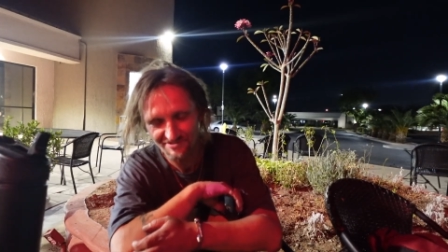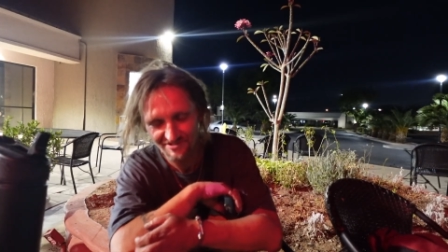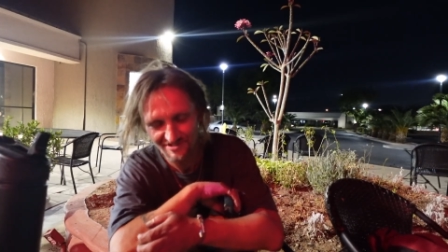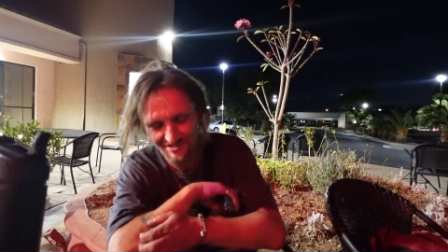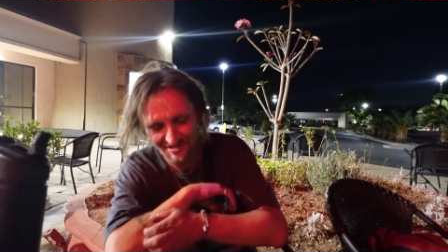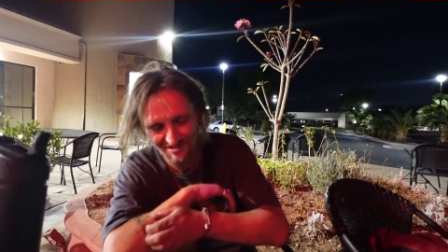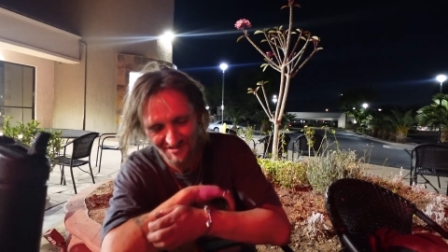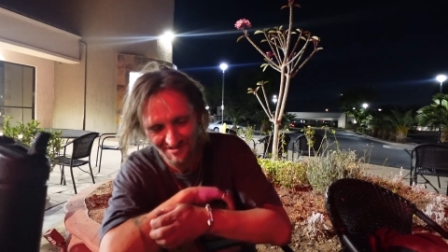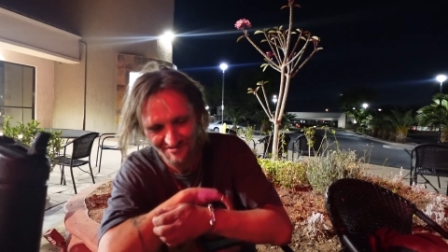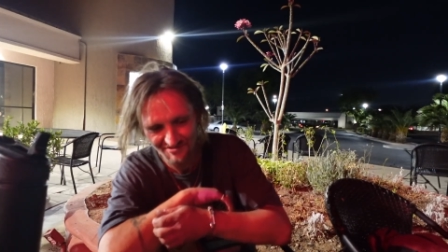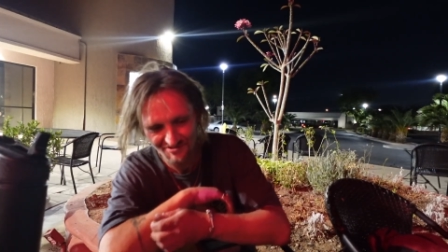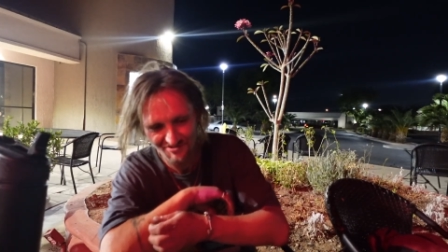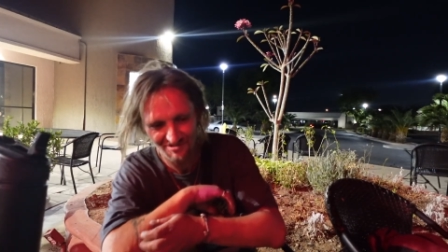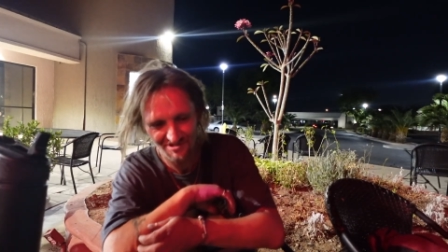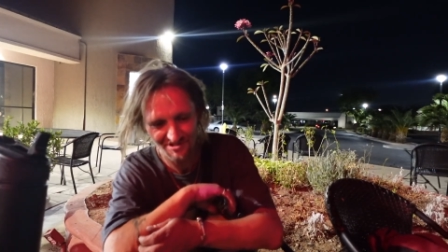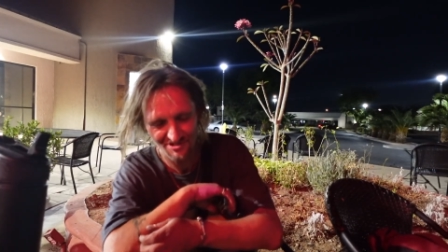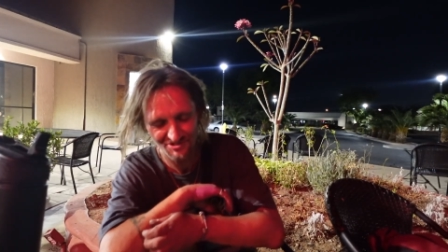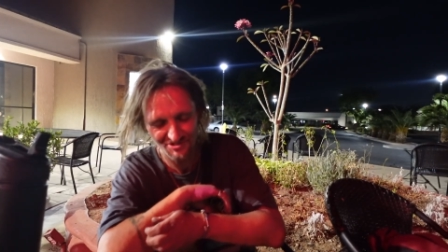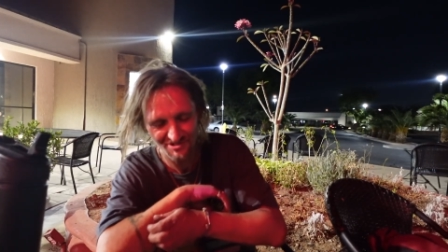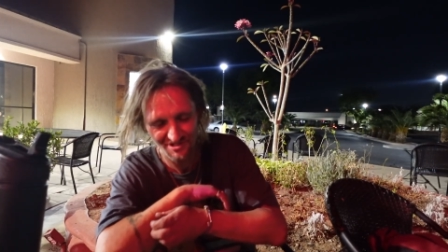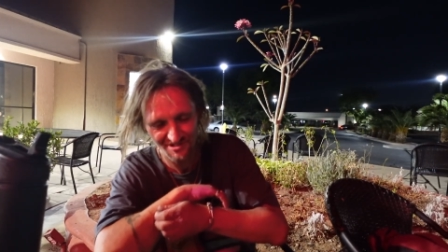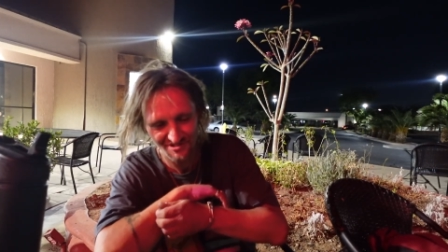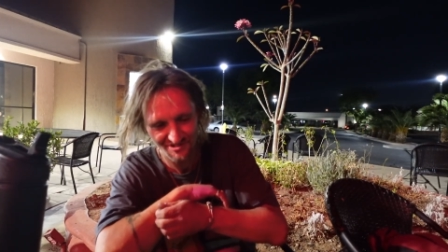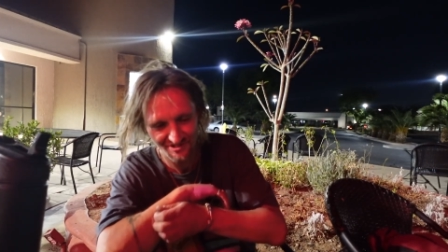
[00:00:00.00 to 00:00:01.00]
You need to get on
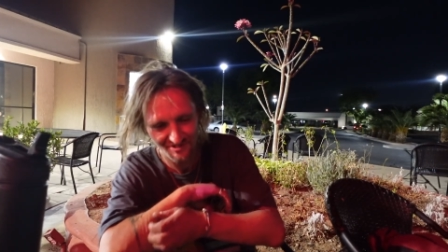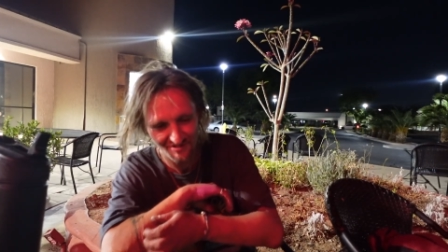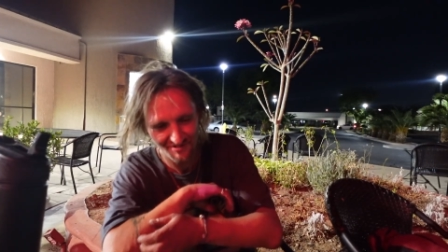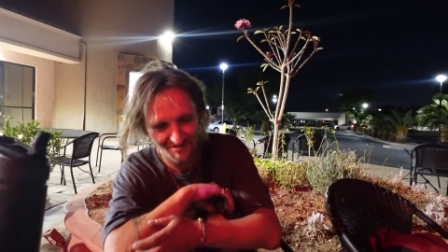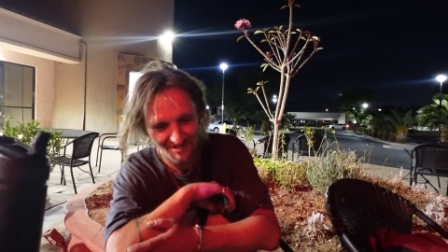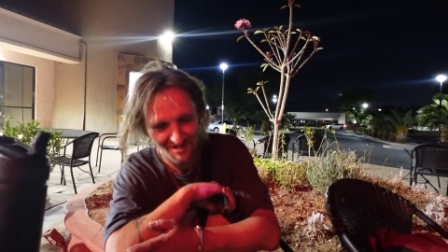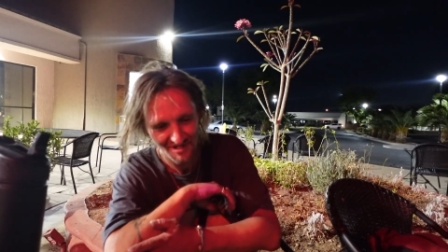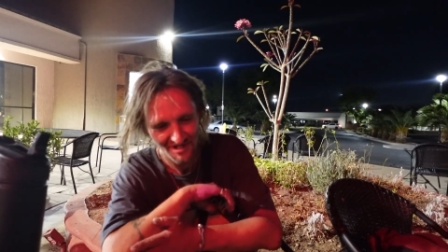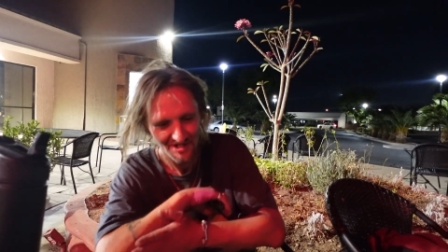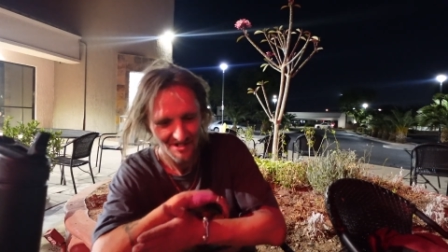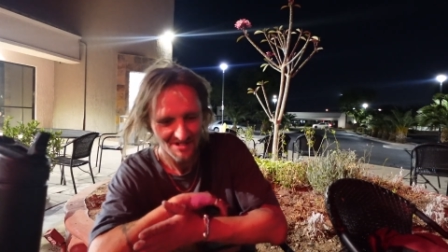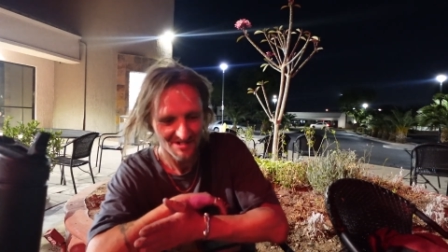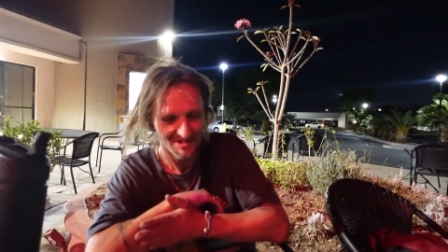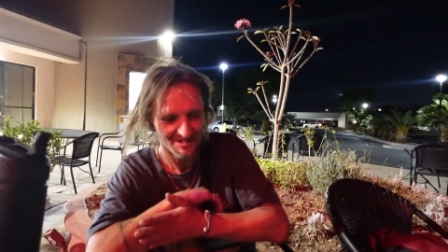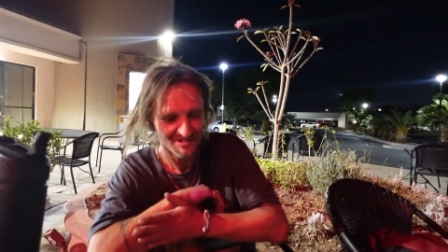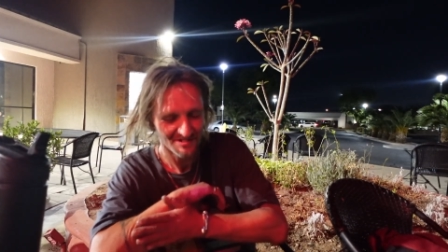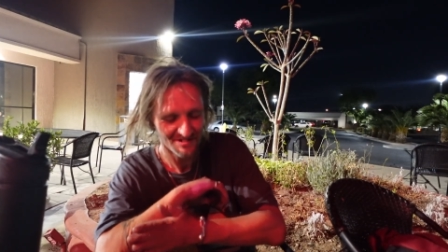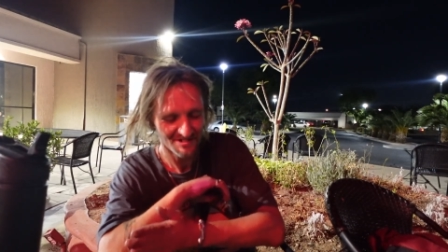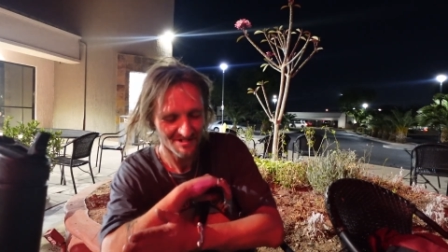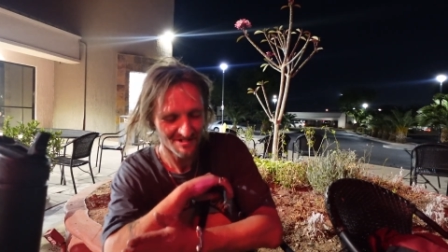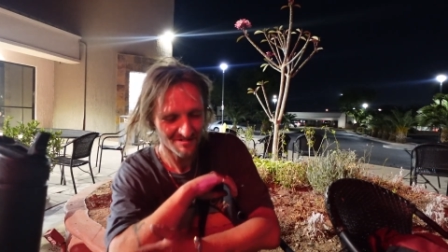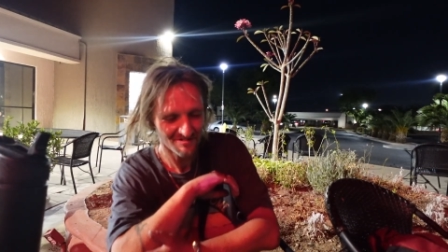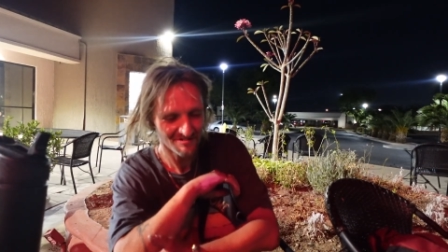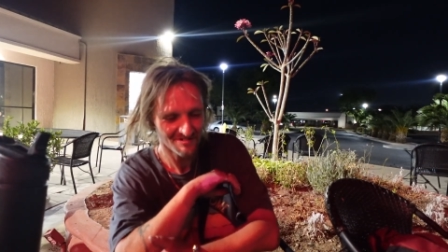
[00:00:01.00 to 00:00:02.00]
drugs. You need to go,
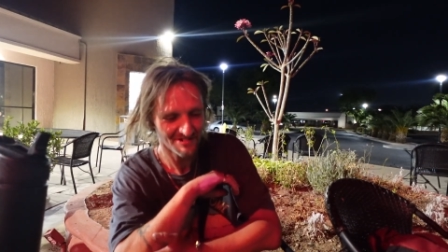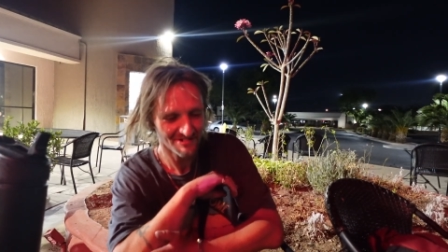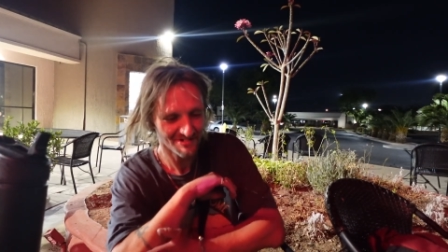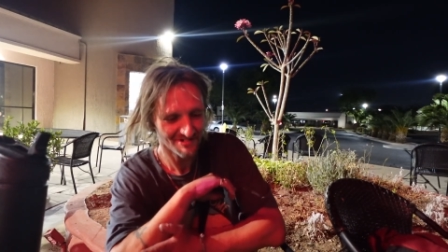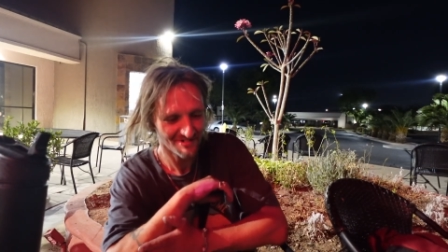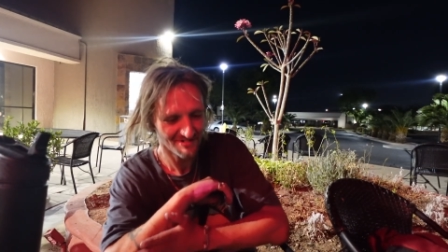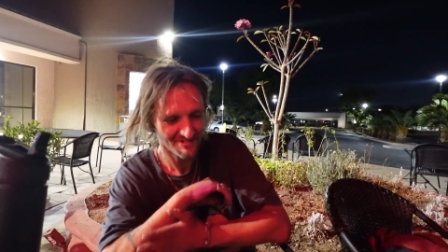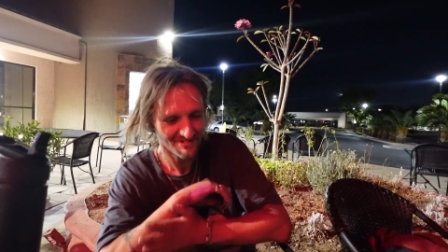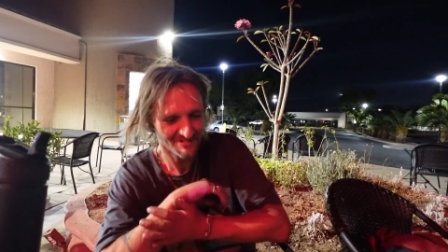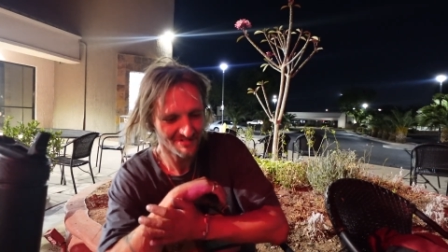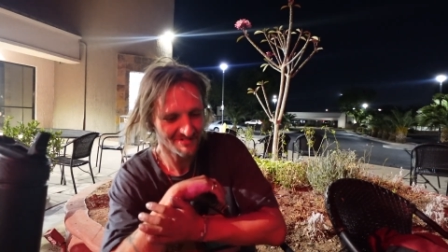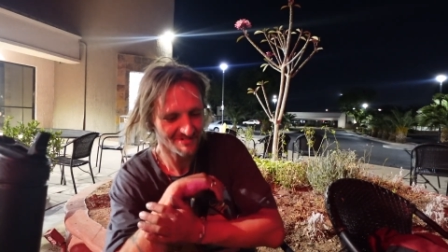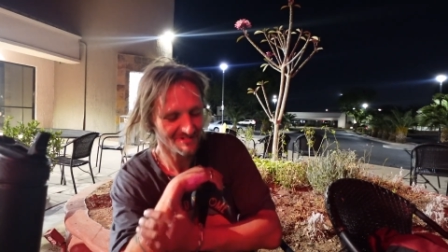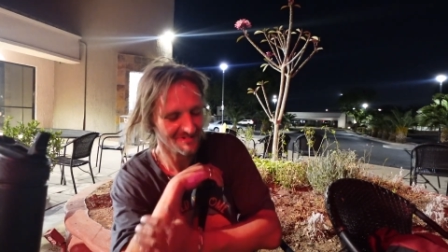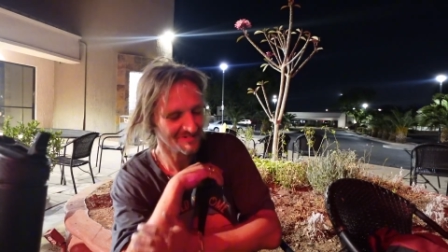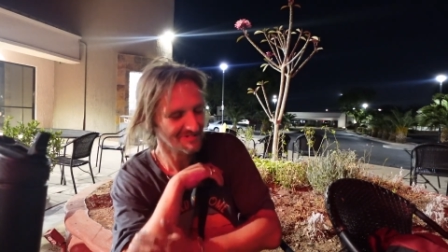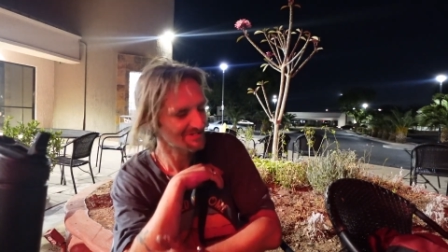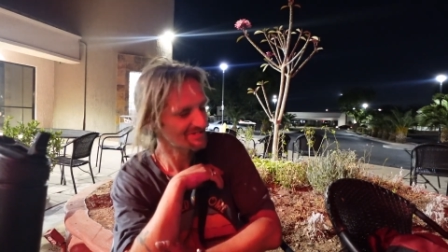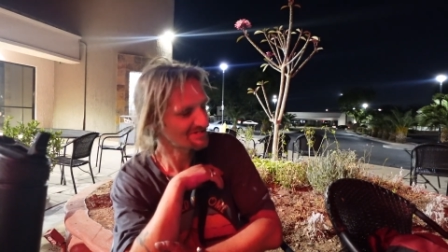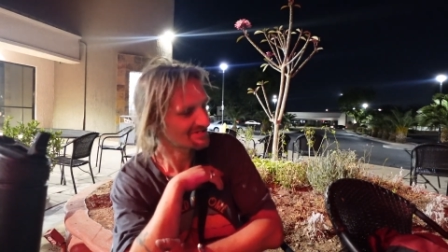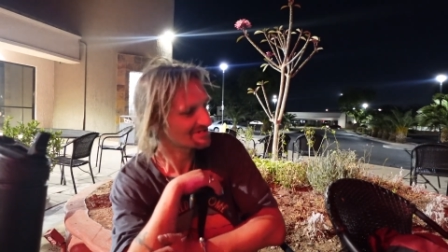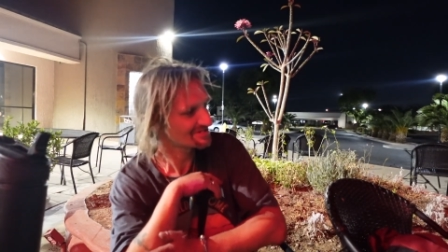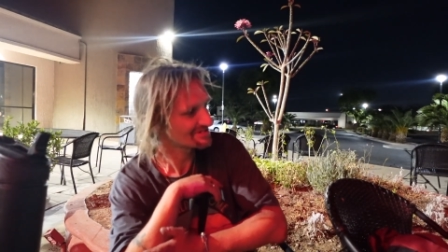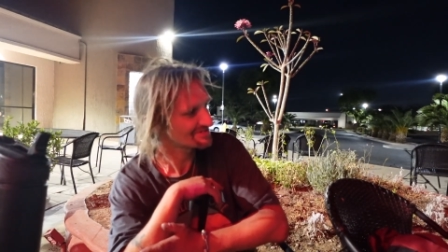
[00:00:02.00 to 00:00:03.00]

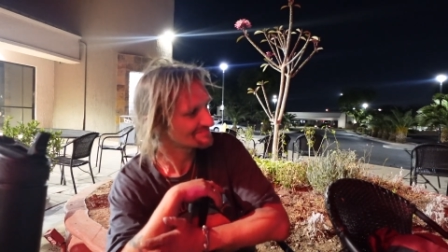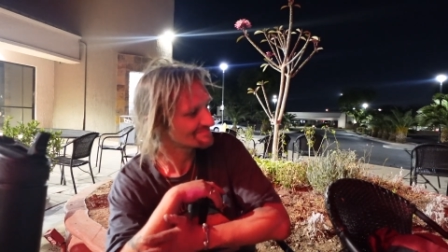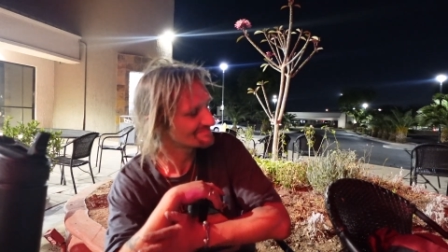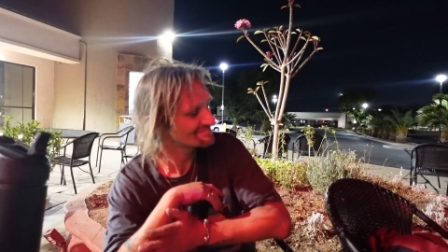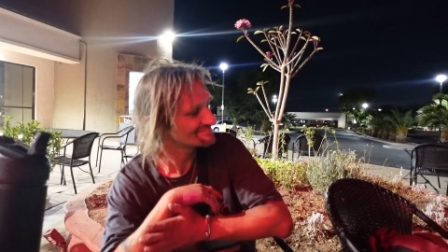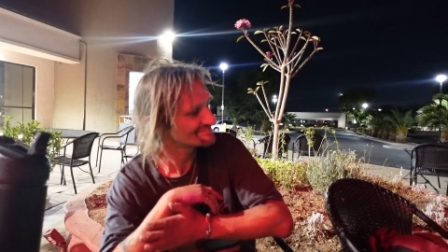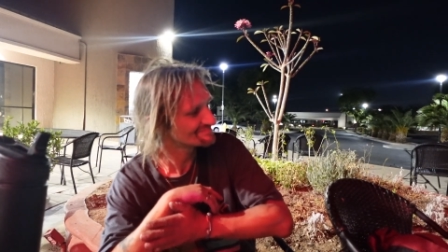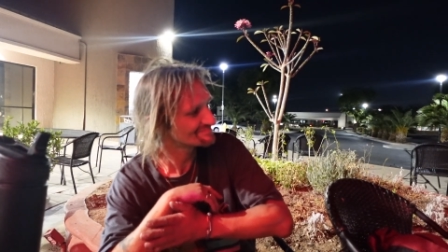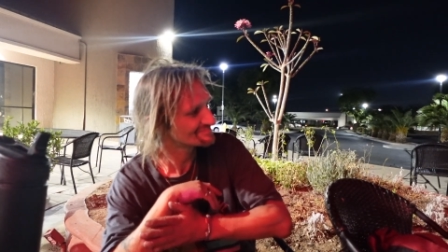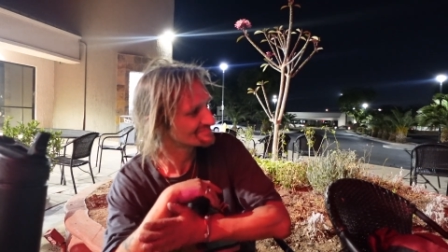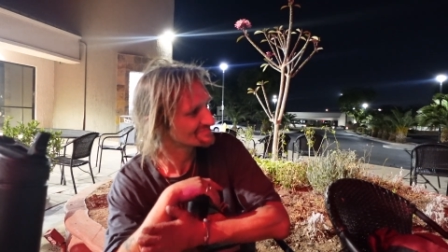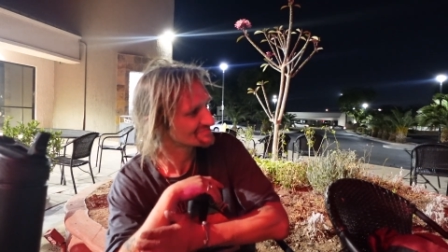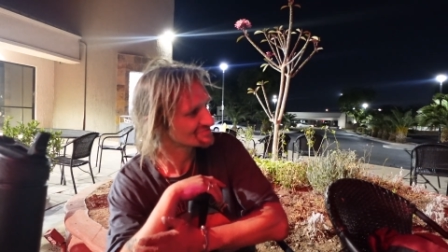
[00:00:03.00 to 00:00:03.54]
and.